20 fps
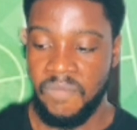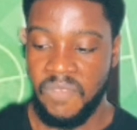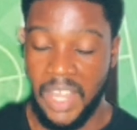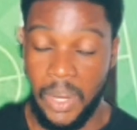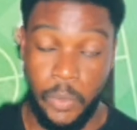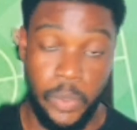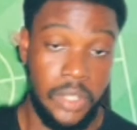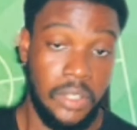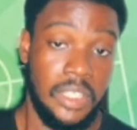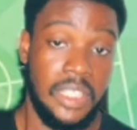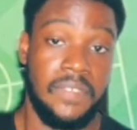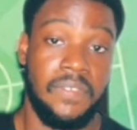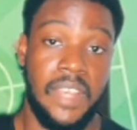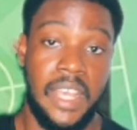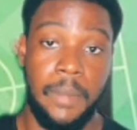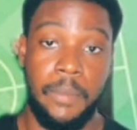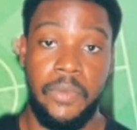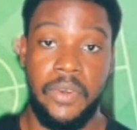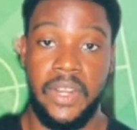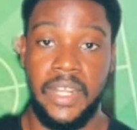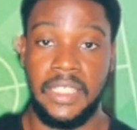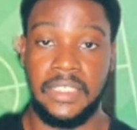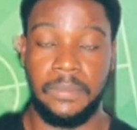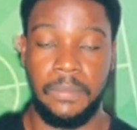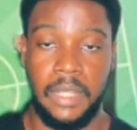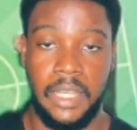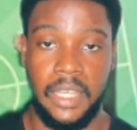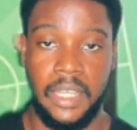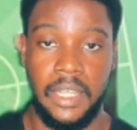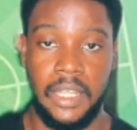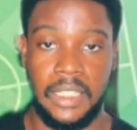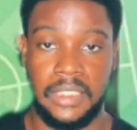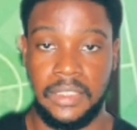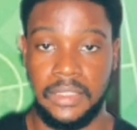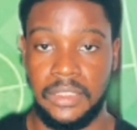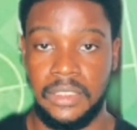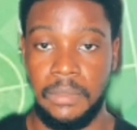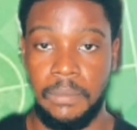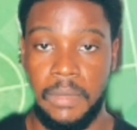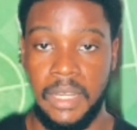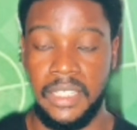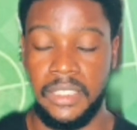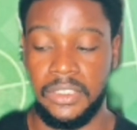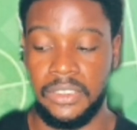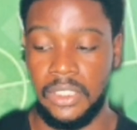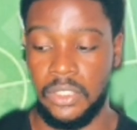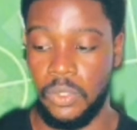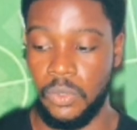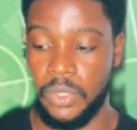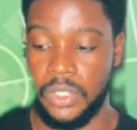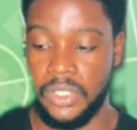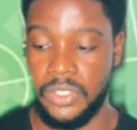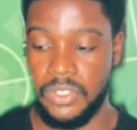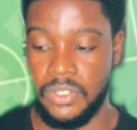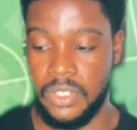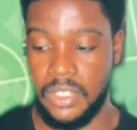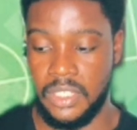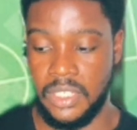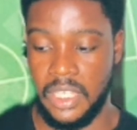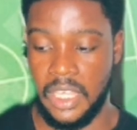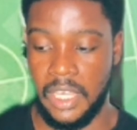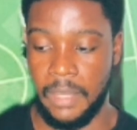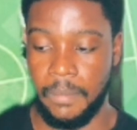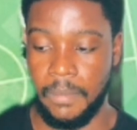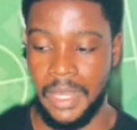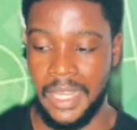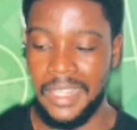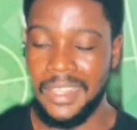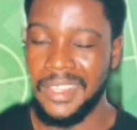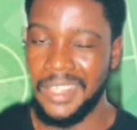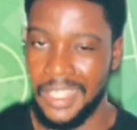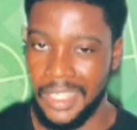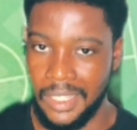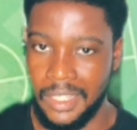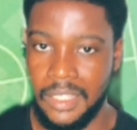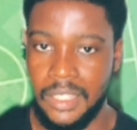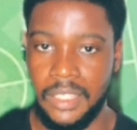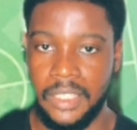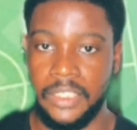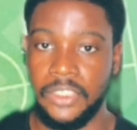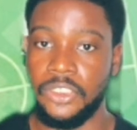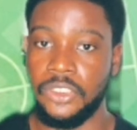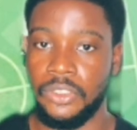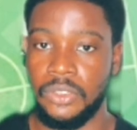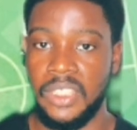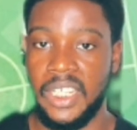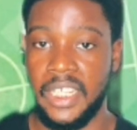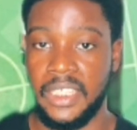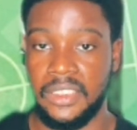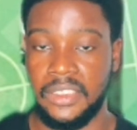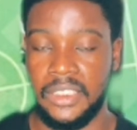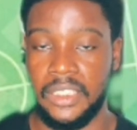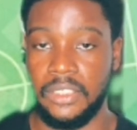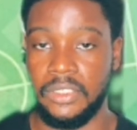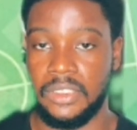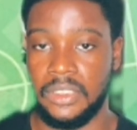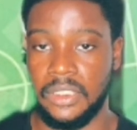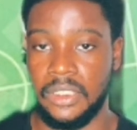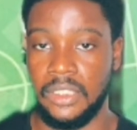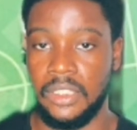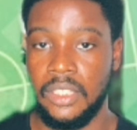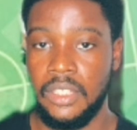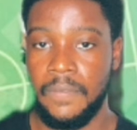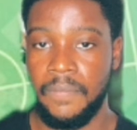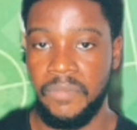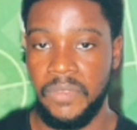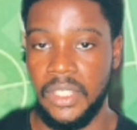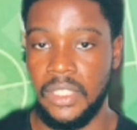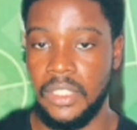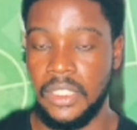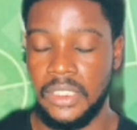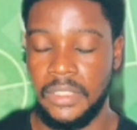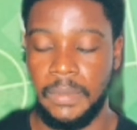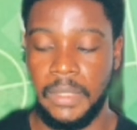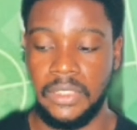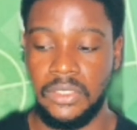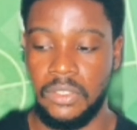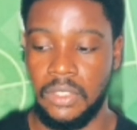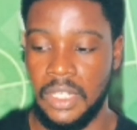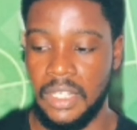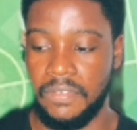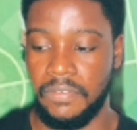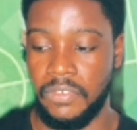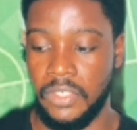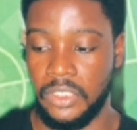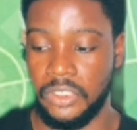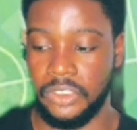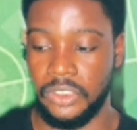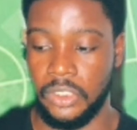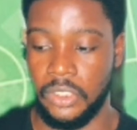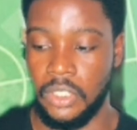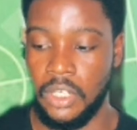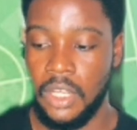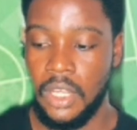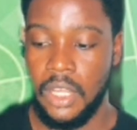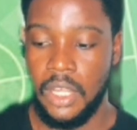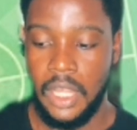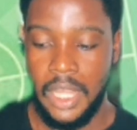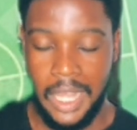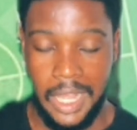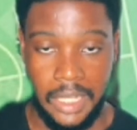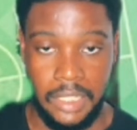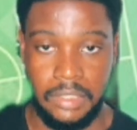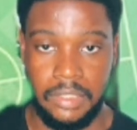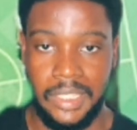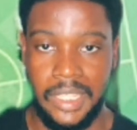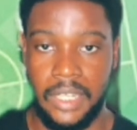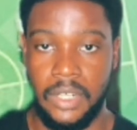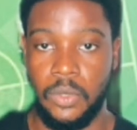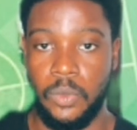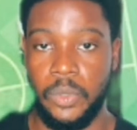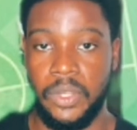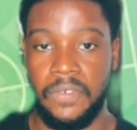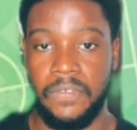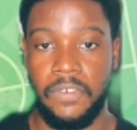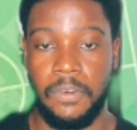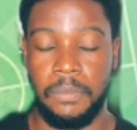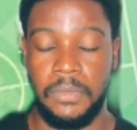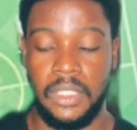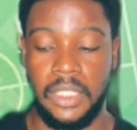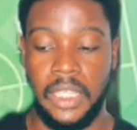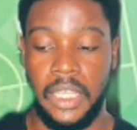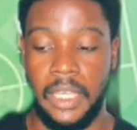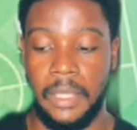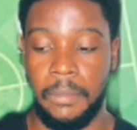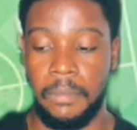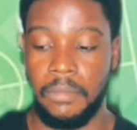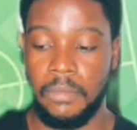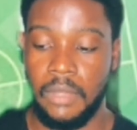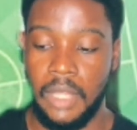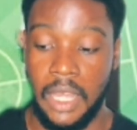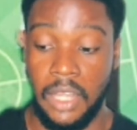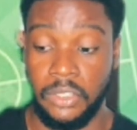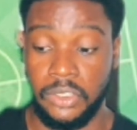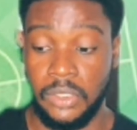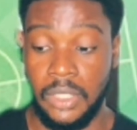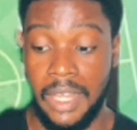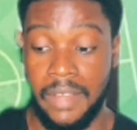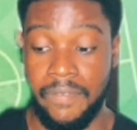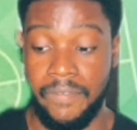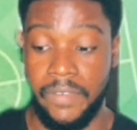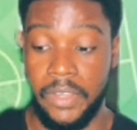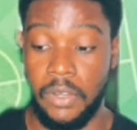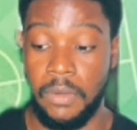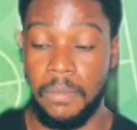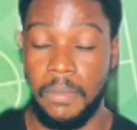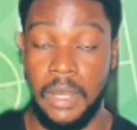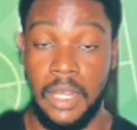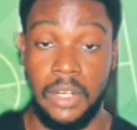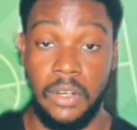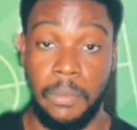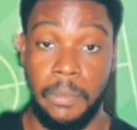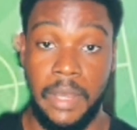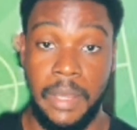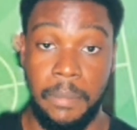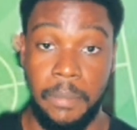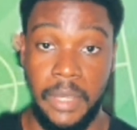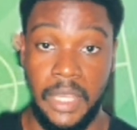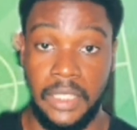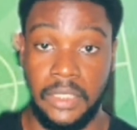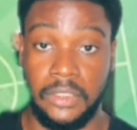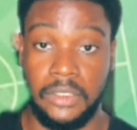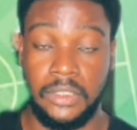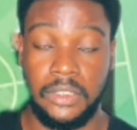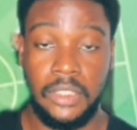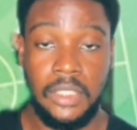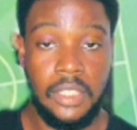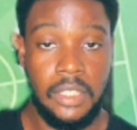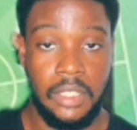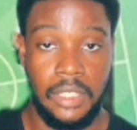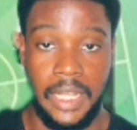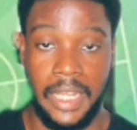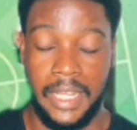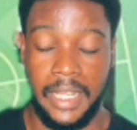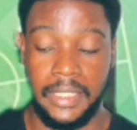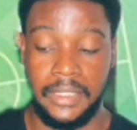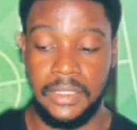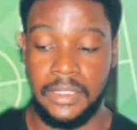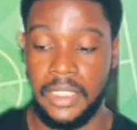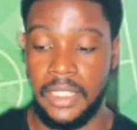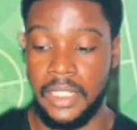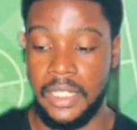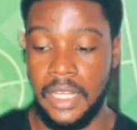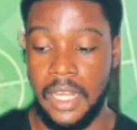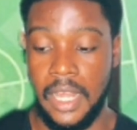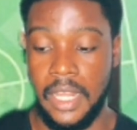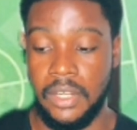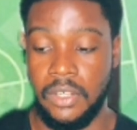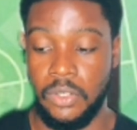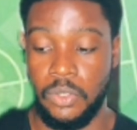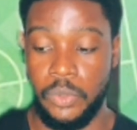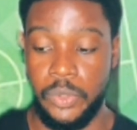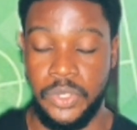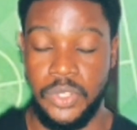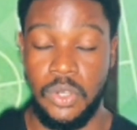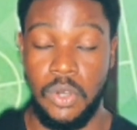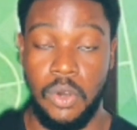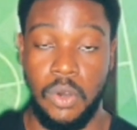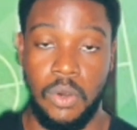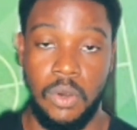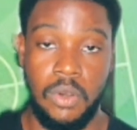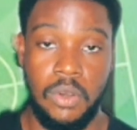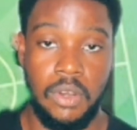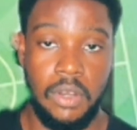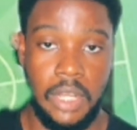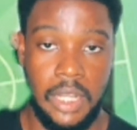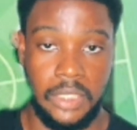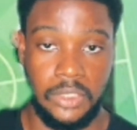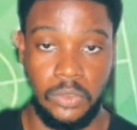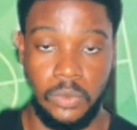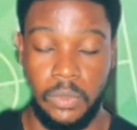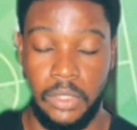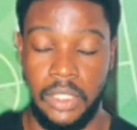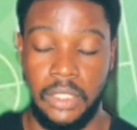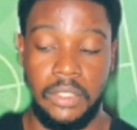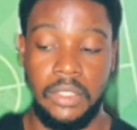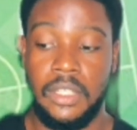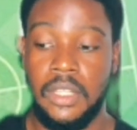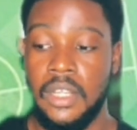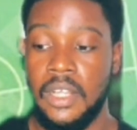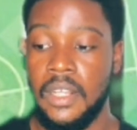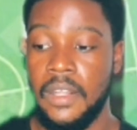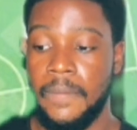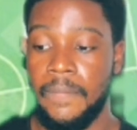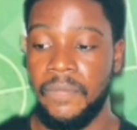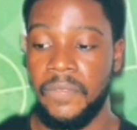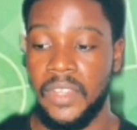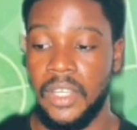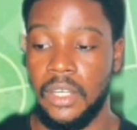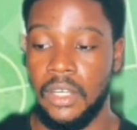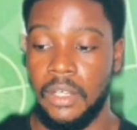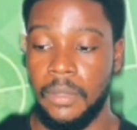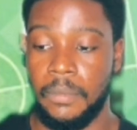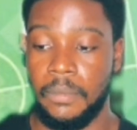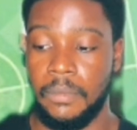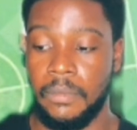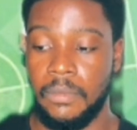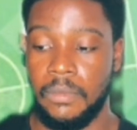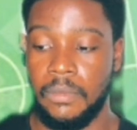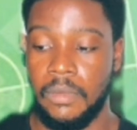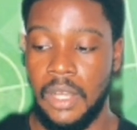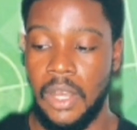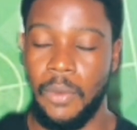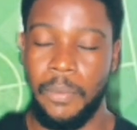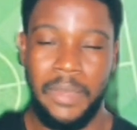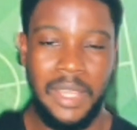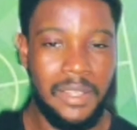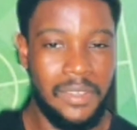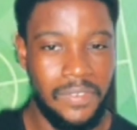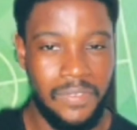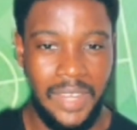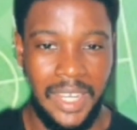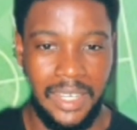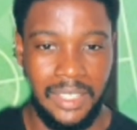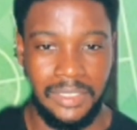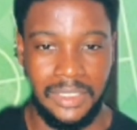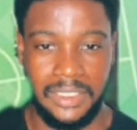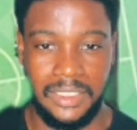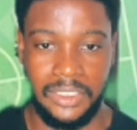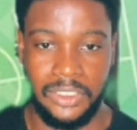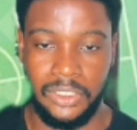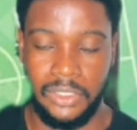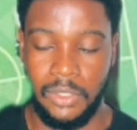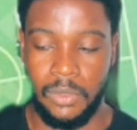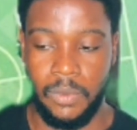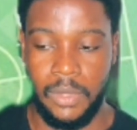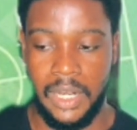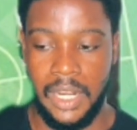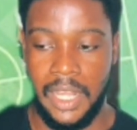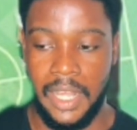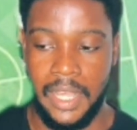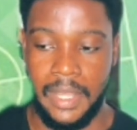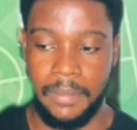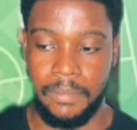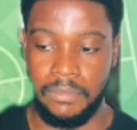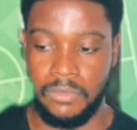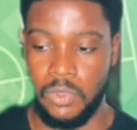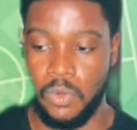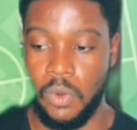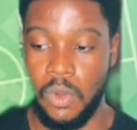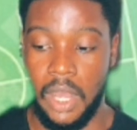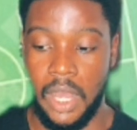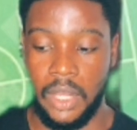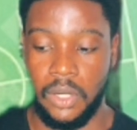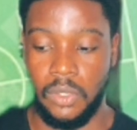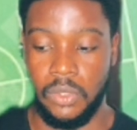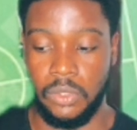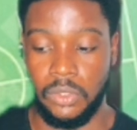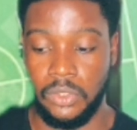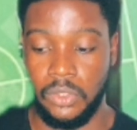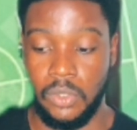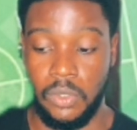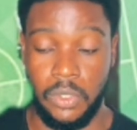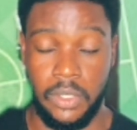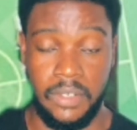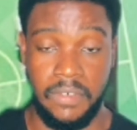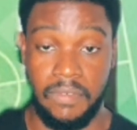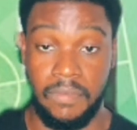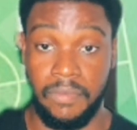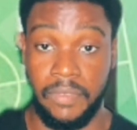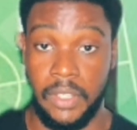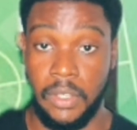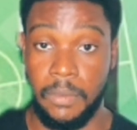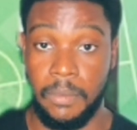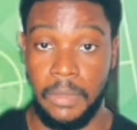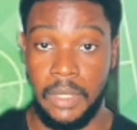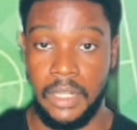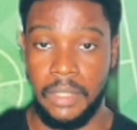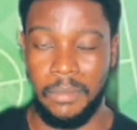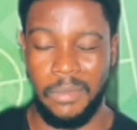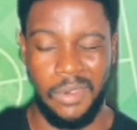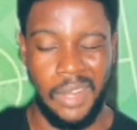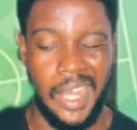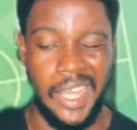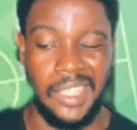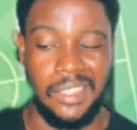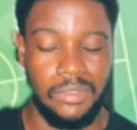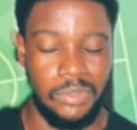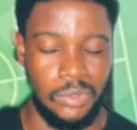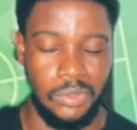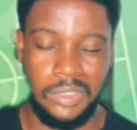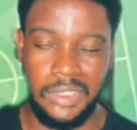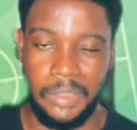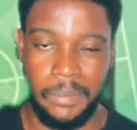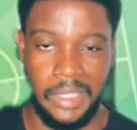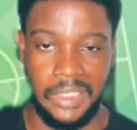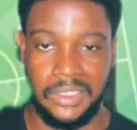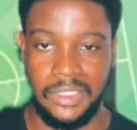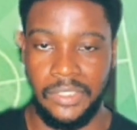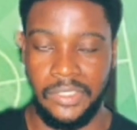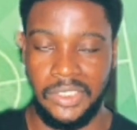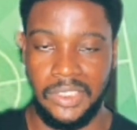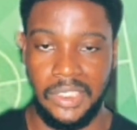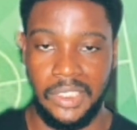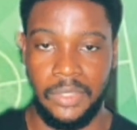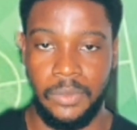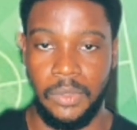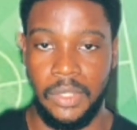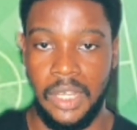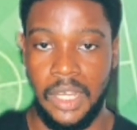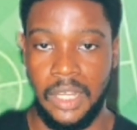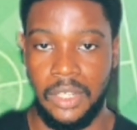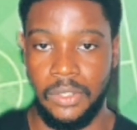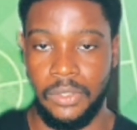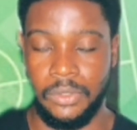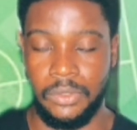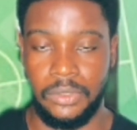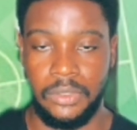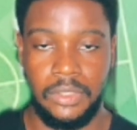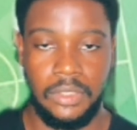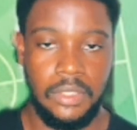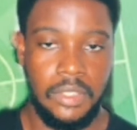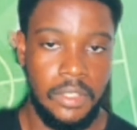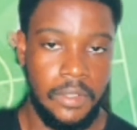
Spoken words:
I will leave Emery as my assistant manager going into this game. I think he should head Chelsea in this particular fixture and get a win from the game. I also have Veltman on my bench, like I said, and Lewis Hall as well. I'll make a final decision on whether I go Arnold or Veltman, but I do see myself sticking with Arnold,